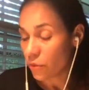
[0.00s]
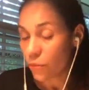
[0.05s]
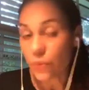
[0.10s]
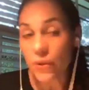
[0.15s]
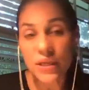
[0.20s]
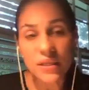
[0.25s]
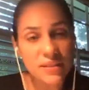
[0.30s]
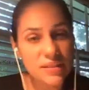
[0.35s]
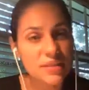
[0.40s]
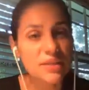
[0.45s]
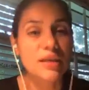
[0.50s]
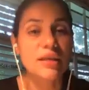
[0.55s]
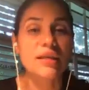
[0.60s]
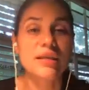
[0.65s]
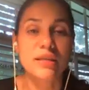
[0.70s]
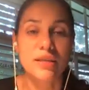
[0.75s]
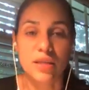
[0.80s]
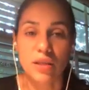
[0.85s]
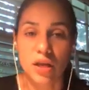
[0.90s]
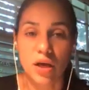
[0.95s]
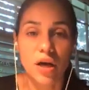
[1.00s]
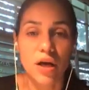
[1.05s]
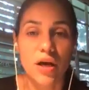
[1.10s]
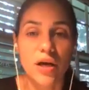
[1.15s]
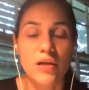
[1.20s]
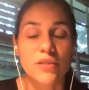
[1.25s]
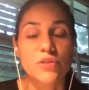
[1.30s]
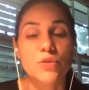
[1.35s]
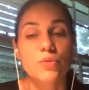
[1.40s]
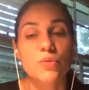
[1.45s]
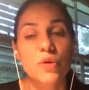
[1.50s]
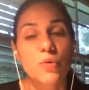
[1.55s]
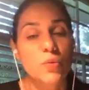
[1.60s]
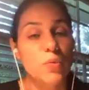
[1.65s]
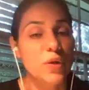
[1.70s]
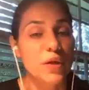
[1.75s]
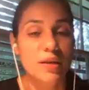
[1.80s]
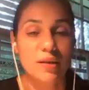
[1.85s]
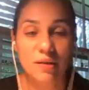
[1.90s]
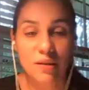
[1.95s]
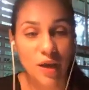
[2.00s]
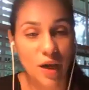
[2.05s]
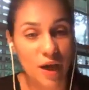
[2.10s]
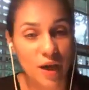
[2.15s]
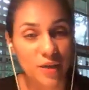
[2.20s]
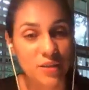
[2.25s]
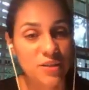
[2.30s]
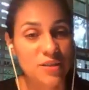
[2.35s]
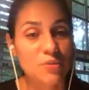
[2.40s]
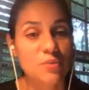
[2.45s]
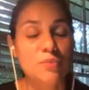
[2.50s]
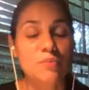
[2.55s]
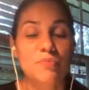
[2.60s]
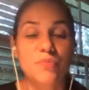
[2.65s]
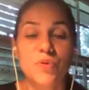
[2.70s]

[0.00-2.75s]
we study a lot, we read a lot,